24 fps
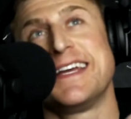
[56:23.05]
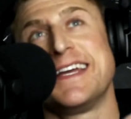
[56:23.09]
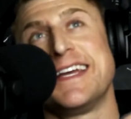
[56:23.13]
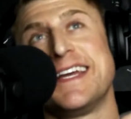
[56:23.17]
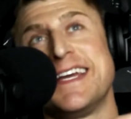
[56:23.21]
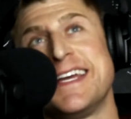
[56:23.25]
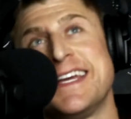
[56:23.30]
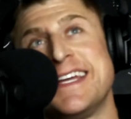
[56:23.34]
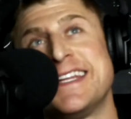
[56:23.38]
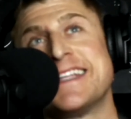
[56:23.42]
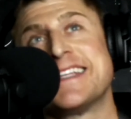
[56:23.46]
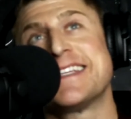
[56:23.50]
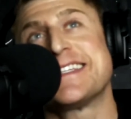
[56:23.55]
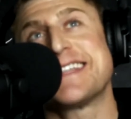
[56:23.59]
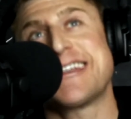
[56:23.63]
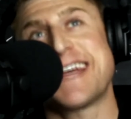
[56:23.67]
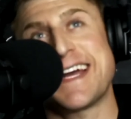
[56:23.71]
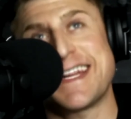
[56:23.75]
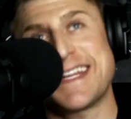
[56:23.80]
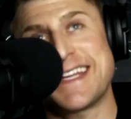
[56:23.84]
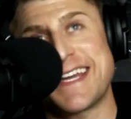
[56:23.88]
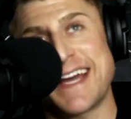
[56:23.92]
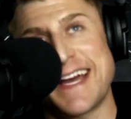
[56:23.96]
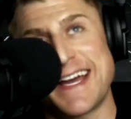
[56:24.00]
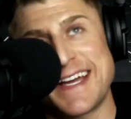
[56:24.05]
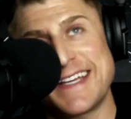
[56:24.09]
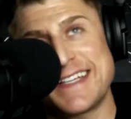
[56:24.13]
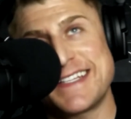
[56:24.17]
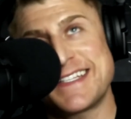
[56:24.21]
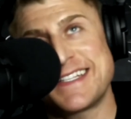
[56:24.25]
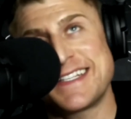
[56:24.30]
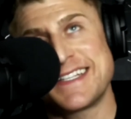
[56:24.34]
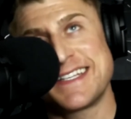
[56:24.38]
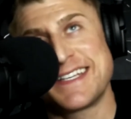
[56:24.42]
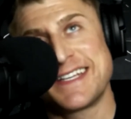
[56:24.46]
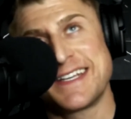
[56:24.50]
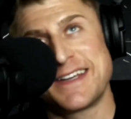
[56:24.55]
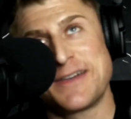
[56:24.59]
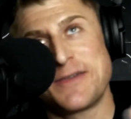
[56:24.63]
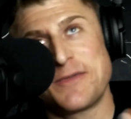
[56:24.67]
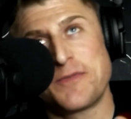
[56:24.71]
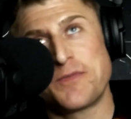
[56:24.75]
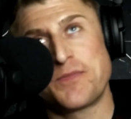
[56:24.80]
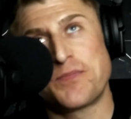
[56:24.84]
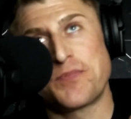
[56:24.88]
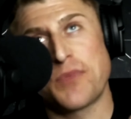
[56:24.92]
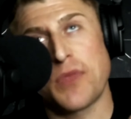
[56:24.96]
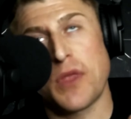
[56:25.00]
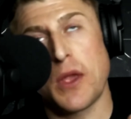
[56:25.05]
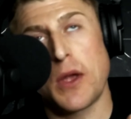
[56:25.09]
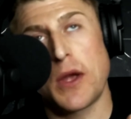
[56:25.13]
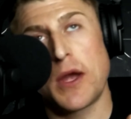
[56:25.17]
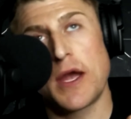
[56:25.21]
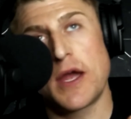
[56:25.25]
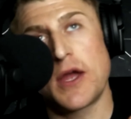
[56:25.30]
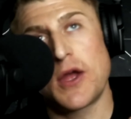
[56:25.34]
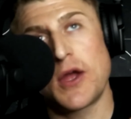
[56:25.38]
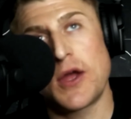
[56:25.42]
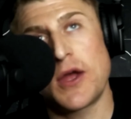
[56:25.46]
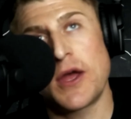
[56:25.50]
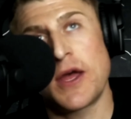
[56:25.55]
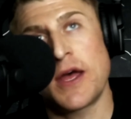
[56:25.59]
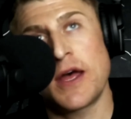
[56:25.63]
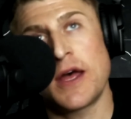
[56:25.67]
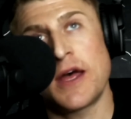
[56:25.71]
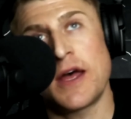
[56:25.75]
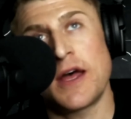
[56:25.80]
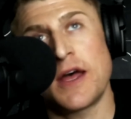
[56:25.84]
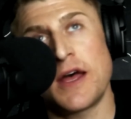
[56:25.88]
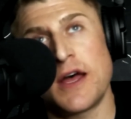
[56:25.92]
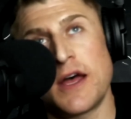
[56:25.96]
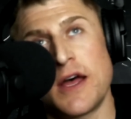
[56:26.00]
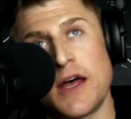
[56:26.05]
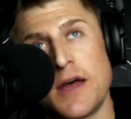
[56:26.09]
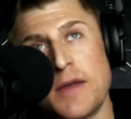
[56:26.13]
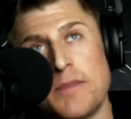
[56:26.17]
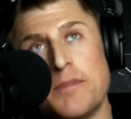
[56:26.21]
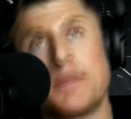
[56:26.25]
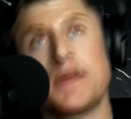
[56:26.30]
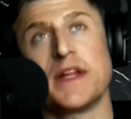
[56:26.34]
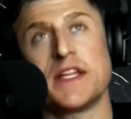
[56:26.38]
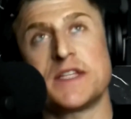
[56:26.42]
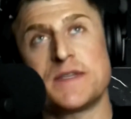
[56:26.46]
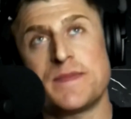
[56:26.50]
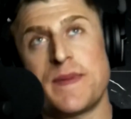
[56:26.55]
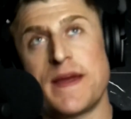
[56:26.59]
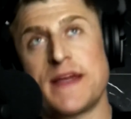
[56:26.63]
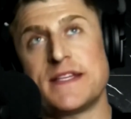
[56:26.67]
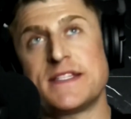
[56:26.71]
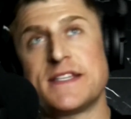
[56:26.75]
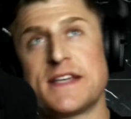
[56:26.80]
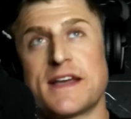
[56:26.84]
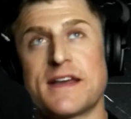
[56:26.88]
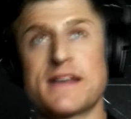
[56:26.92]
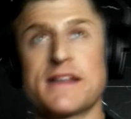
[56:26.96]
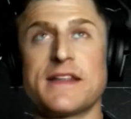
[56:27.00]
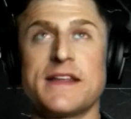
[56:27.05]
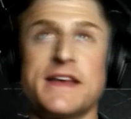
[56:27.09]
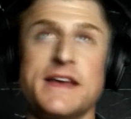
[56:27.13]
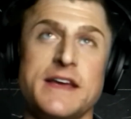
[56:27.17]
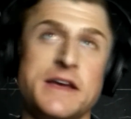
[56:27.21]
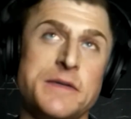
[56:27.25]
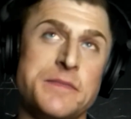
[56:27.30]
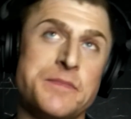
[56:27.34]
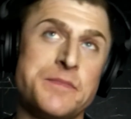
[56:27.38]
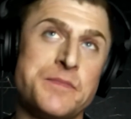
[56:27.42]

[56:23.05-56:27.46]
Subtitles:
in the zeitgeist, but it's basically.